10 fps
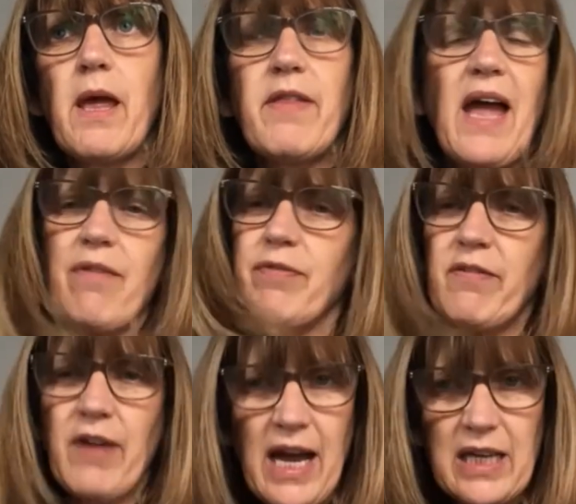they have
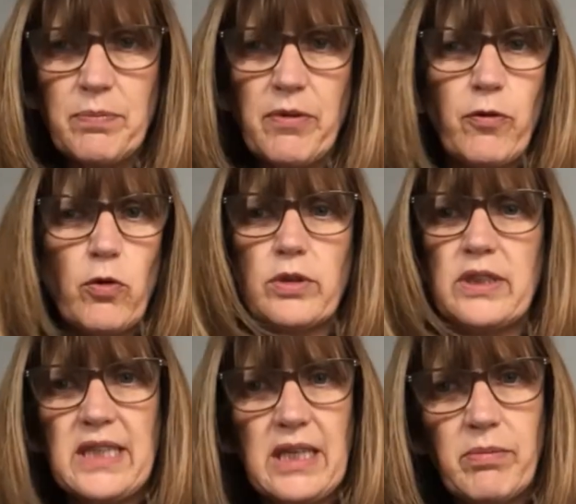never had before,
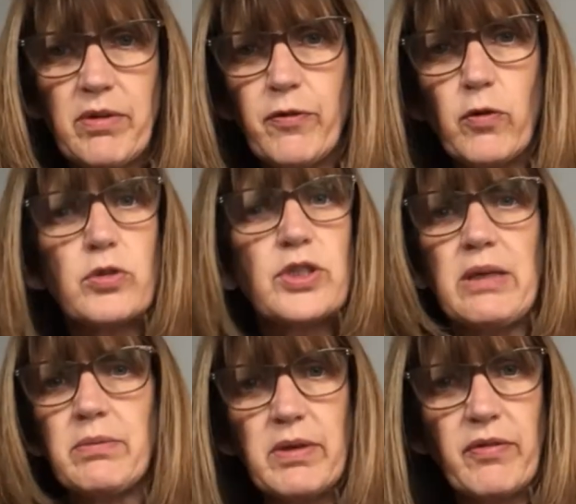seen before,
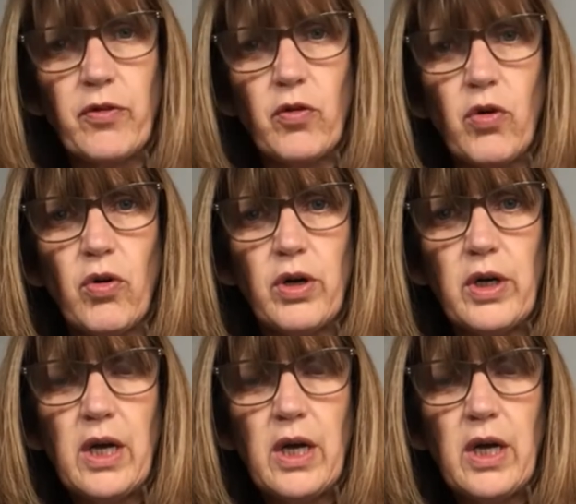done before.